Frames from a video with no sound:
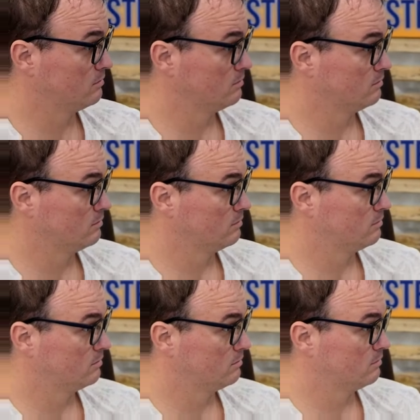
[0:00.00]

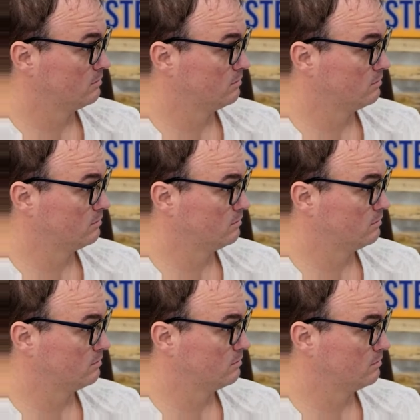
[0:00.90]

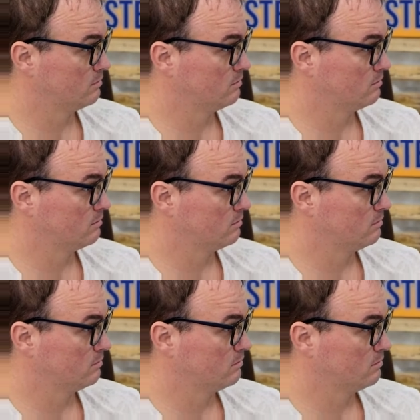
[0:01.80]

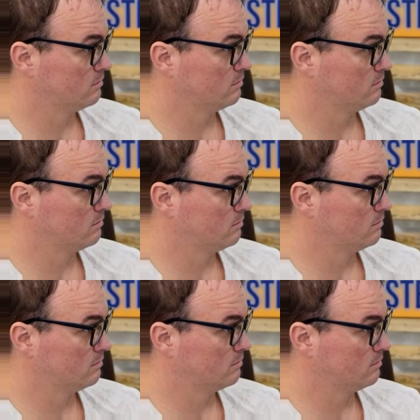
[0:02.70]

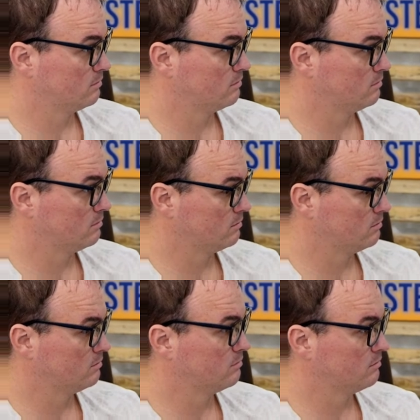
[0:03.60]

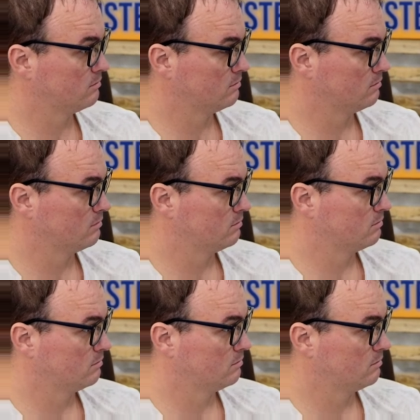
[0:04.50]

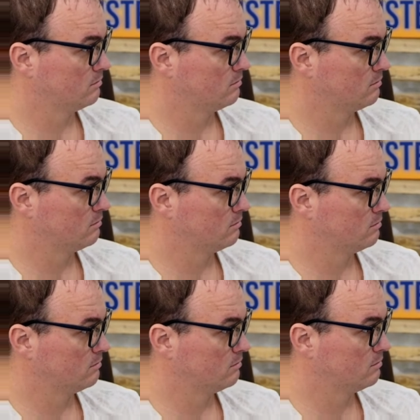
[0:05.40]

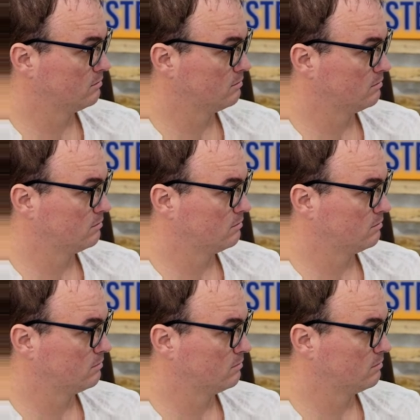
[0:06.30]

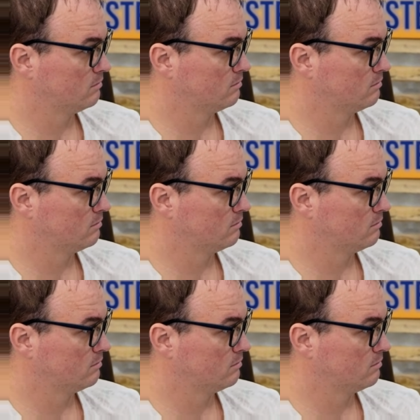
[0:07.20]
(not speaking)